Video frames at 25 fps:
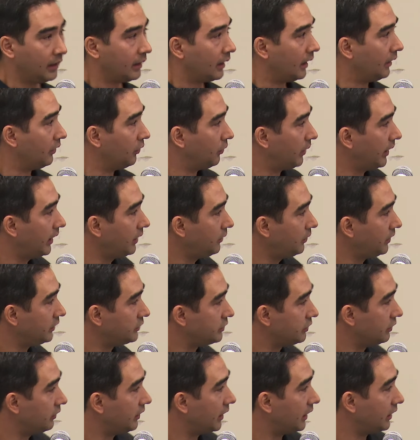And the way we
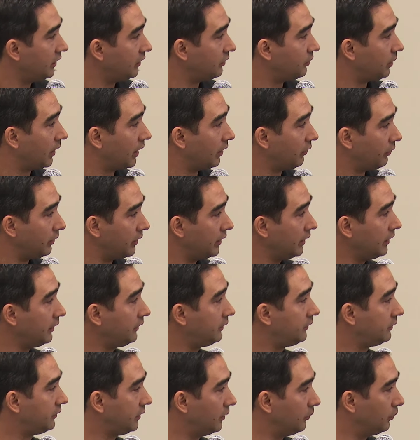do that is by really
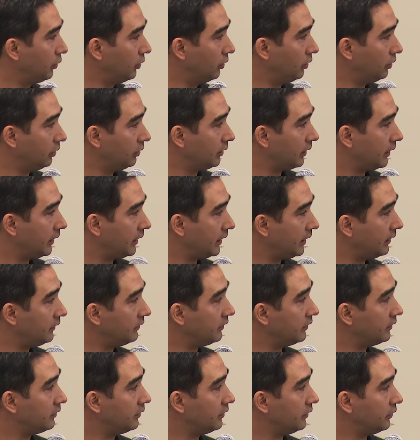simple and
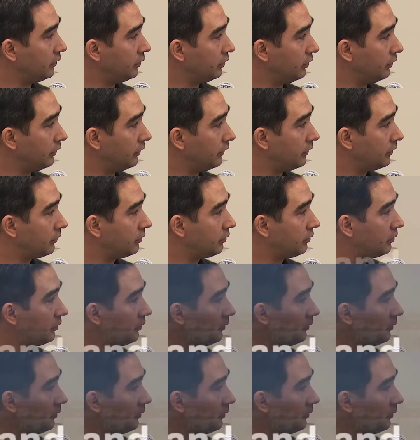easy to use